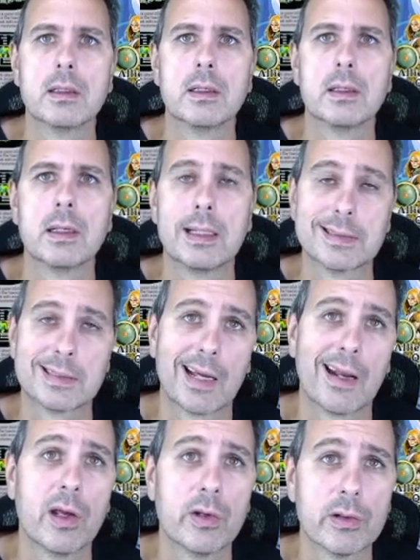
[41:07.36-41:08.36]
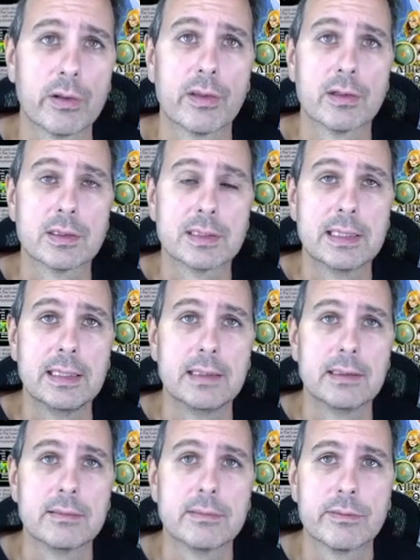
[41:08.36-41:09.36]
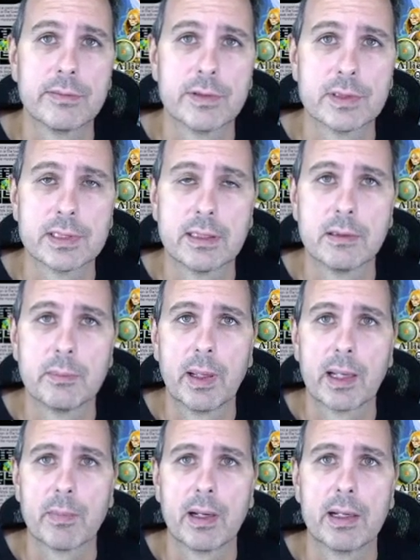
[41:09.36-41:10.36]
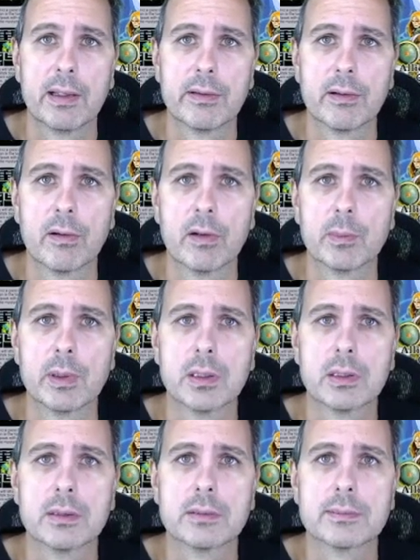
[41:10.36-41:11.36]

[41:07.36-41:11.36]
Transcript: And I just got 113 for selling back my other armor.